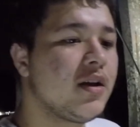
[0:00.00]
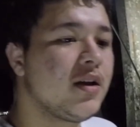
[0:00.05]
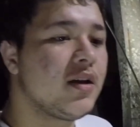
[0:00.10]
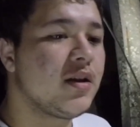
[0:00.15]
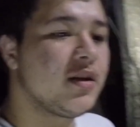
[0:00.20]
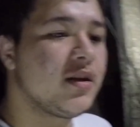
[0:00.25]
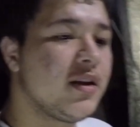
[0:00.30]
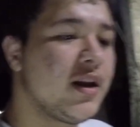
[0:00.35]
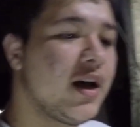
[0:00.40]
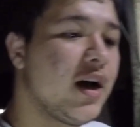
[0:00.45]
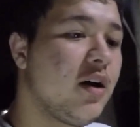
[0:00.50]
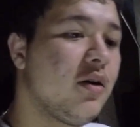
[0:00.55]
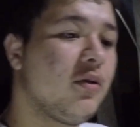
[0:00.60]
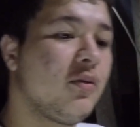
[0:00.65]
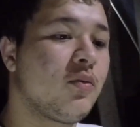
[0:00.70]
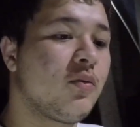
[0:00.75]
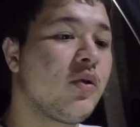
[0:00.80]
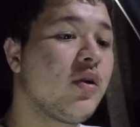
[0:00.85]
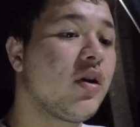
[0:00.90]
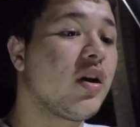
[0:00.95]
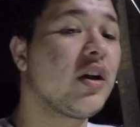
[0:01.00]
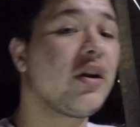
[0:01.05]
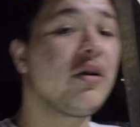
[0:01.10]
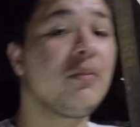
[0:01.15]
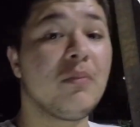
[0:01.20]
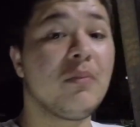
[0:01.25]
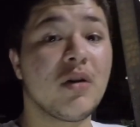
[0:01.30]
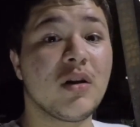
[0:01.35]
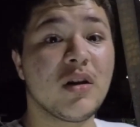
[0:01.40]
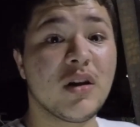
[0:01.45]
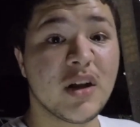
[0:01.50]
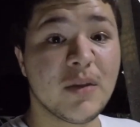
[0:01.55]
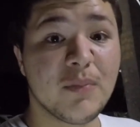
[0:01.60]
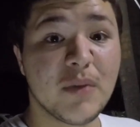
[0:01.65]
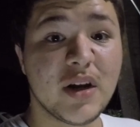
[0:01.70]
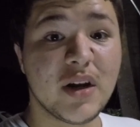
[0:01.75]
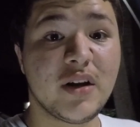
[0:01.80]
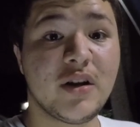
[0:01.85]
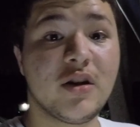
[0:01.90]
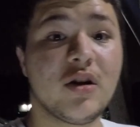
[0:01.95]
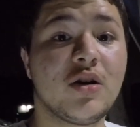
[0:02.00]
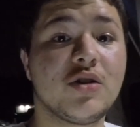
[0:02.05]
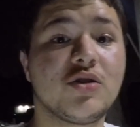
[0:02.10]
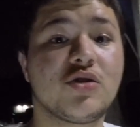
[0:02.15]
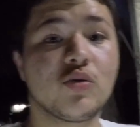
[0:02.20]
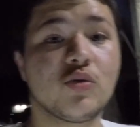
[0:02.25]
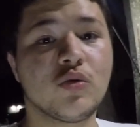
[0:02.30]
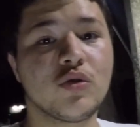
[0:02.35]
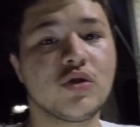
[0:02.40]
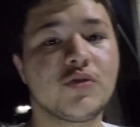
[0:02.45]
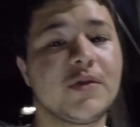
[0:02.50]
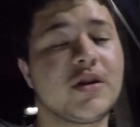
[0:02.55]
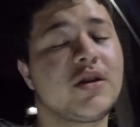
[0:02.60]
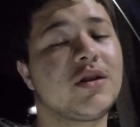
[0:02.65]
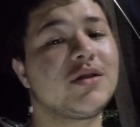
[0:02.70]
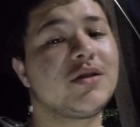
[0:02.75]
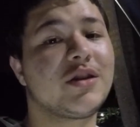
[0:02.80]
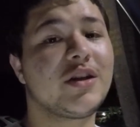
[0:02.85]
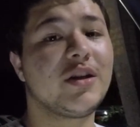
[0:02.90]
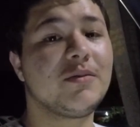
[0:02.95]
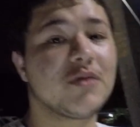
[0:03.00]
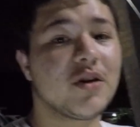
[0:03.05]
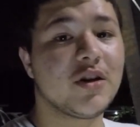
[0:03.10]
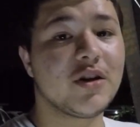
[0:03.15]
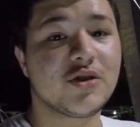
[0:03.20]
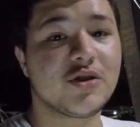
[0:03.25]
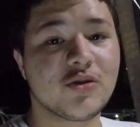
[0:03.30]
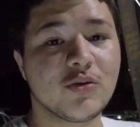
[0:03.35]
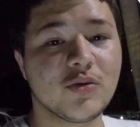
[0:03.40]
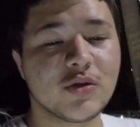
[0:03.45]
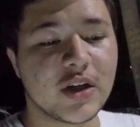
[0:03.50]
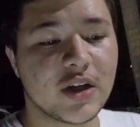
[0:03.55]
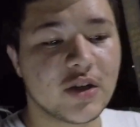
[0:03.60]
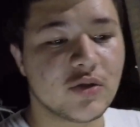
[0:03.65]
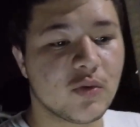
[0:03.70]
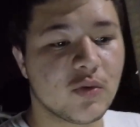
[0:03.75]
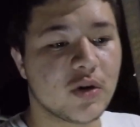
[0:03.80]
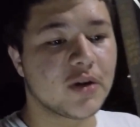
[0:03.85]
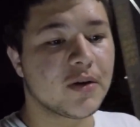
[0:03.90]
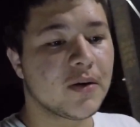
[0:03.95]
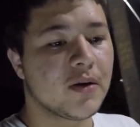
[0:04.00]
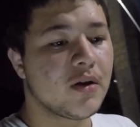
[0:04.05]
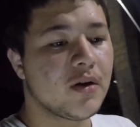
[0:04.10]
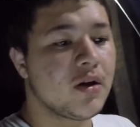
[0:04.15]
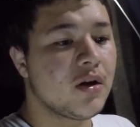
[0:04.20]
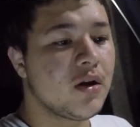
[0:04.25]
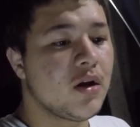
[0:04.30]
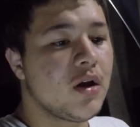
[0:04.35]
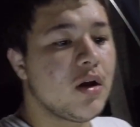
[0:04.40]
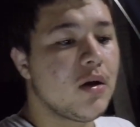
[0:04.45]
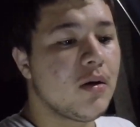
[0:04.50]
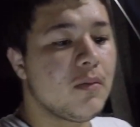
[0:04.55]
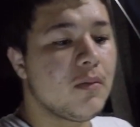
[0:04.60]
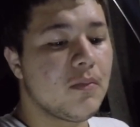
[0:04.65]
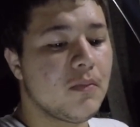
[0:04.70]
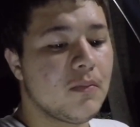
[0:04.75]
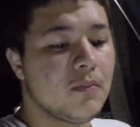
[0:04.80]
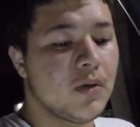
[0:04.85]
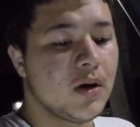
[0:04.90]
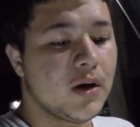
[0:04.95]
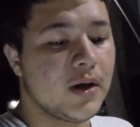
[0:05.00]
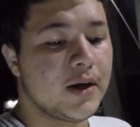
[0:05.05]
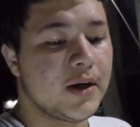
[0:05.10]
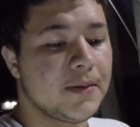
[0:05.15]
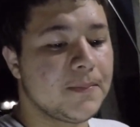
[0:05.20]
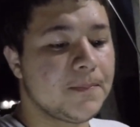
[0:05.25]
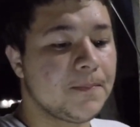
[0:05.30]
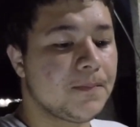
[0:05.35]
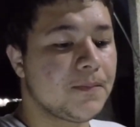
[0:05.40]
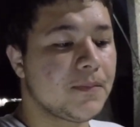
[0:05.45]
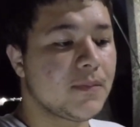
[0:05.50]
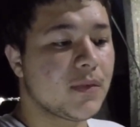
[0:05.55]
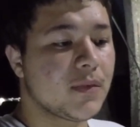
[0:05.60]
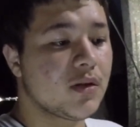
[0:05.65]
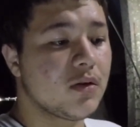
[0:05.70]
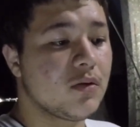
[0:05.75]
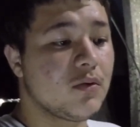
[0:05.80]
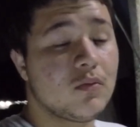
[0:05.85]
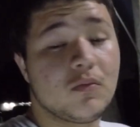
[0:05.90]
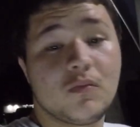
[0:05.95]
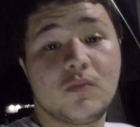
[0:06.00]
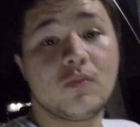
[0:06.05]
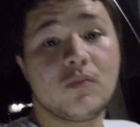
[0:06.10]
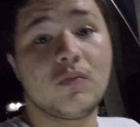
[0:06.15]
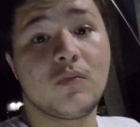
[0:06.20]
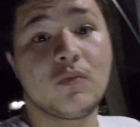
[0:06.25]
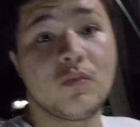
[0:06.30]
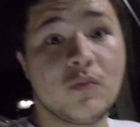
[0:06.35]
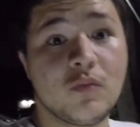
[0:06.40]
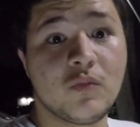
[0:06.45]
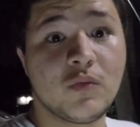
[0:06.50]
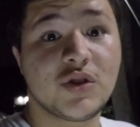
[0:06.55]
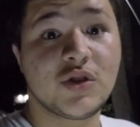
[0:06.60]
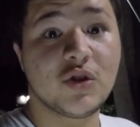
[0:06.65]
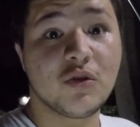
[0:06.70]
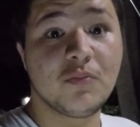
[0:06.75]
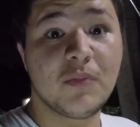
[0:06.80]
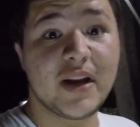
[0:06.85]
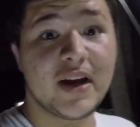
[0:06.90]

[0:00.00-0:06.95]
Now we're a little limited on tools because he keeps all his tools at his work, but we still made it